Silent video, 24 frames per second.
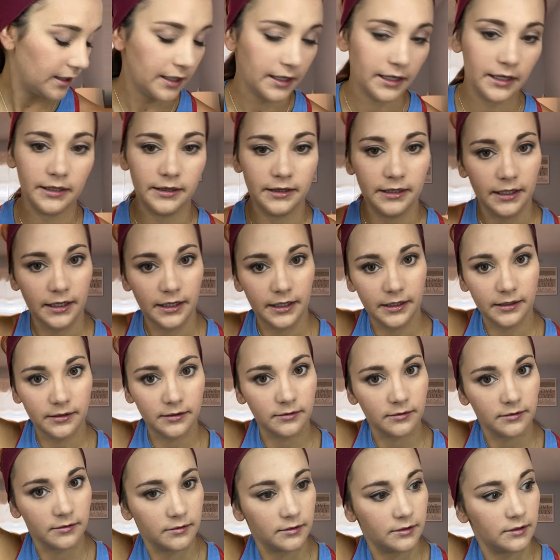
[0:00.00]
And then
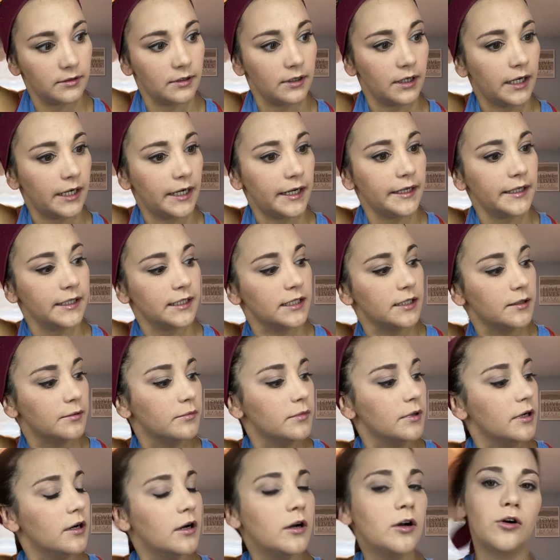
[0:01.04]
I
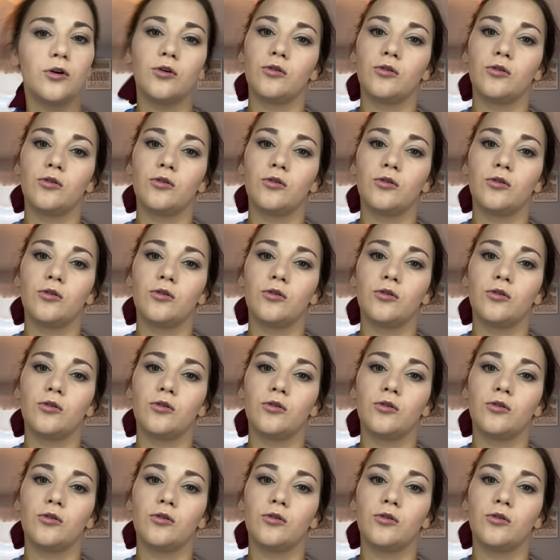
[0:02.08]
am